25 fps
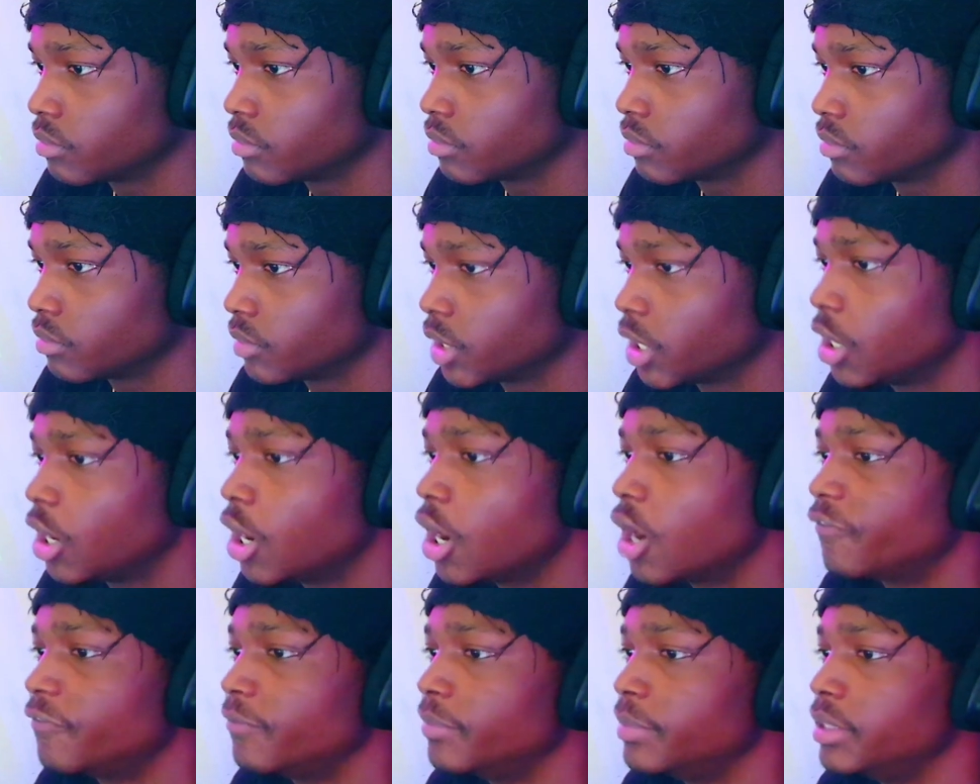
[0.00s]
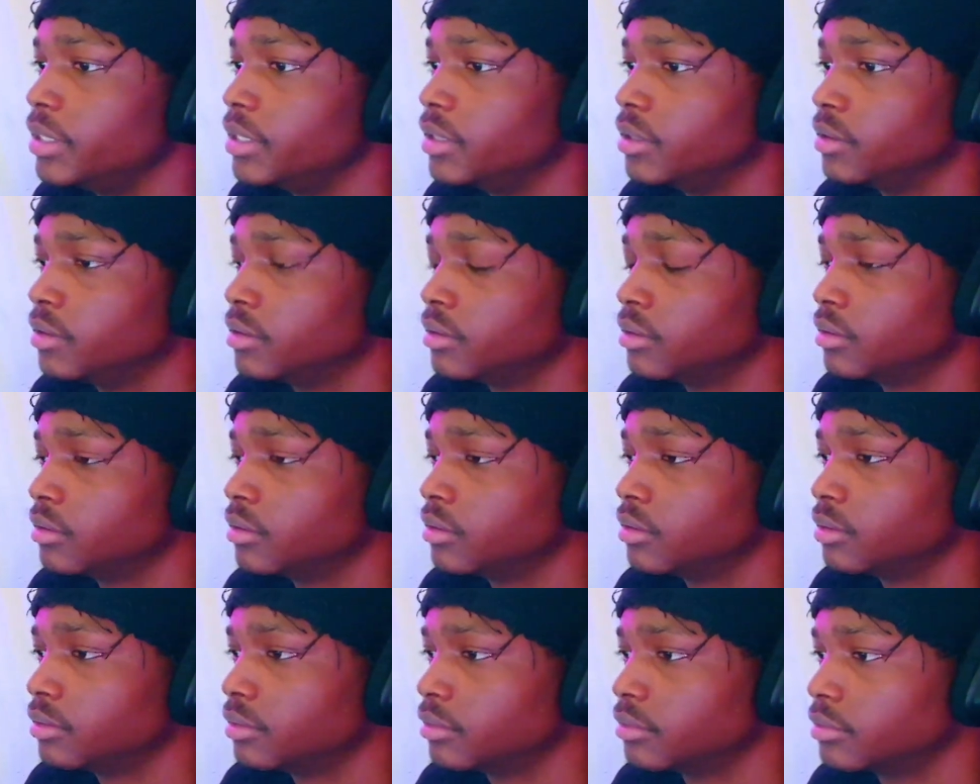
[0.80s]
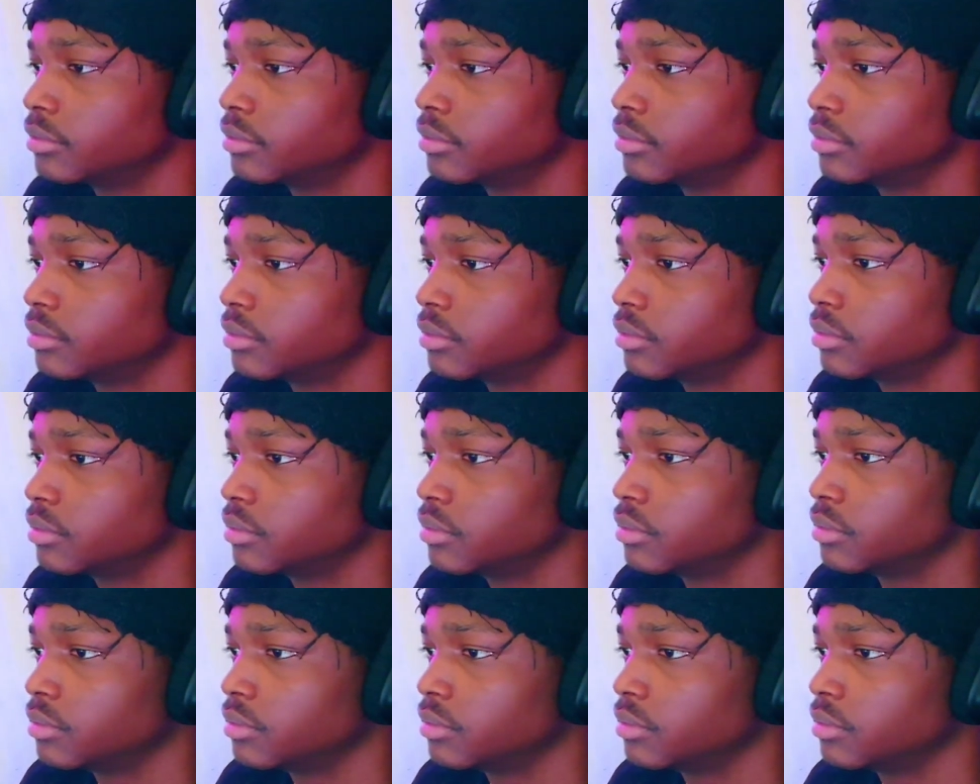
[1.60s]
Get off me. He